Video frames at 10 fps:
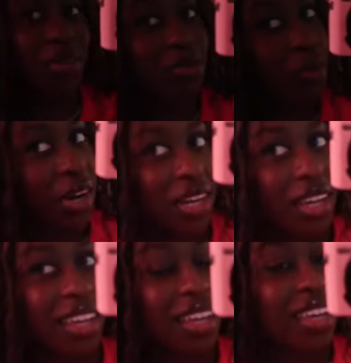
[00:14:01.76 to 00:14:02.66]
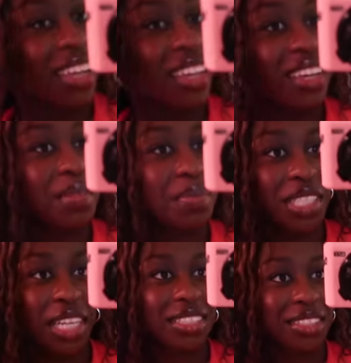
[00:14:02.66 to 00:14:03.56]
with wearing
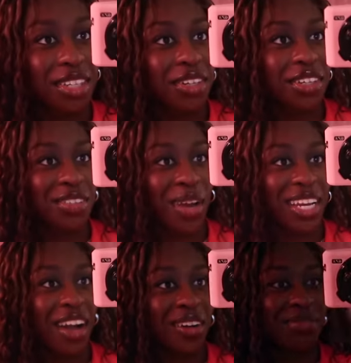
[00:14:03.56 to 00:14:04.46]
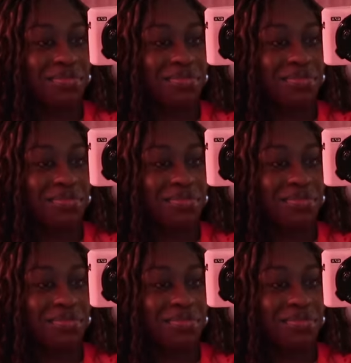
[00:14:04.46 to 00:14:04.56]
PJs to dinner right now.